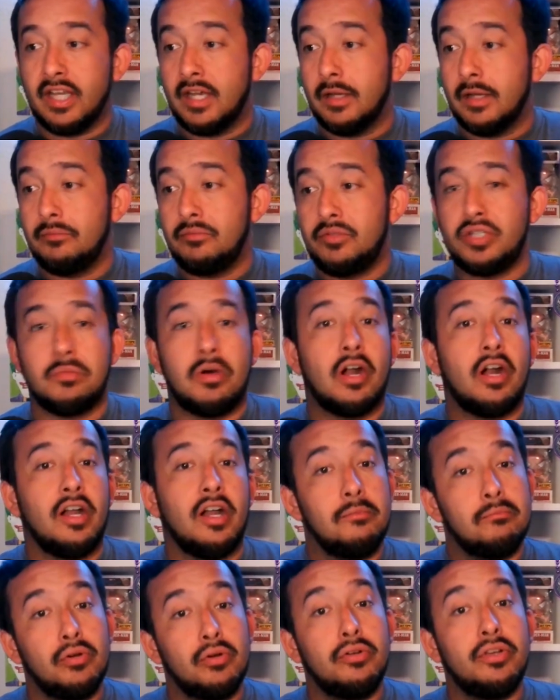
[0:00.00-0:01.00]

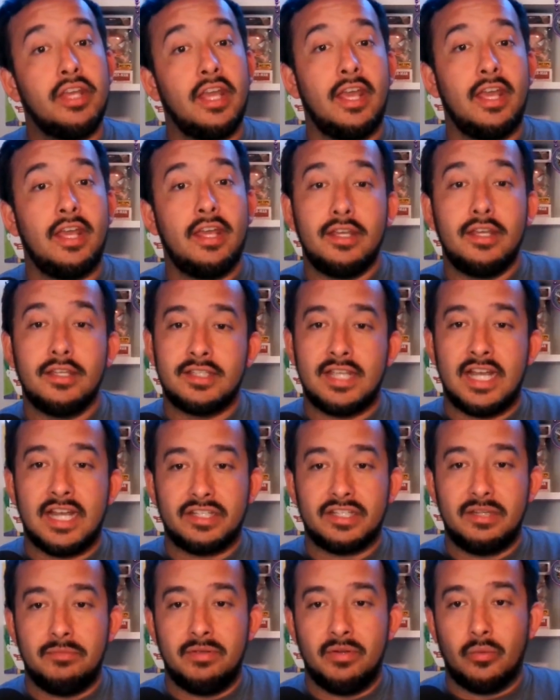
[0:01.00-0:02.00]
Jamari Bouye has
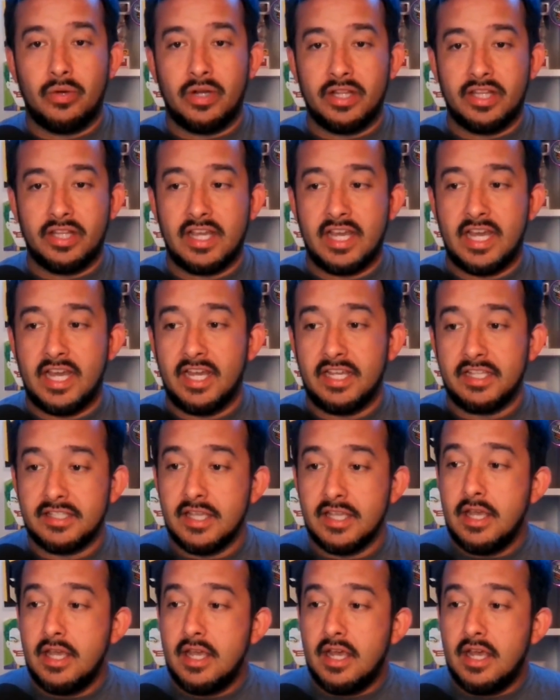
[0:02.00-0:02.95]
actually been one of the guys